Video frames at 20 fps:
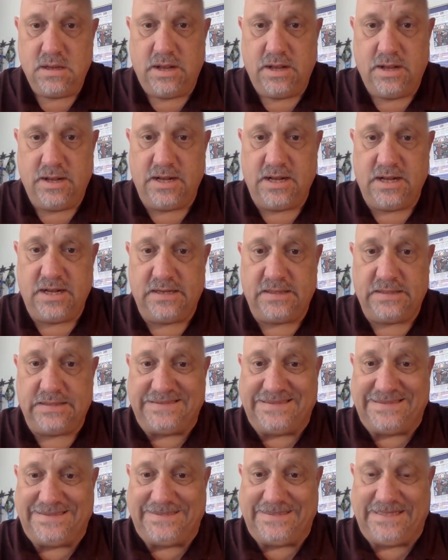
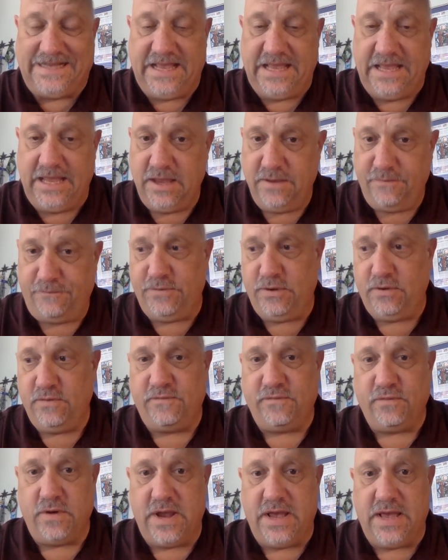If
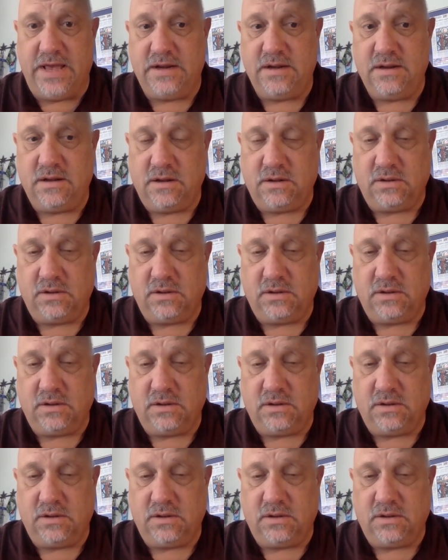you've read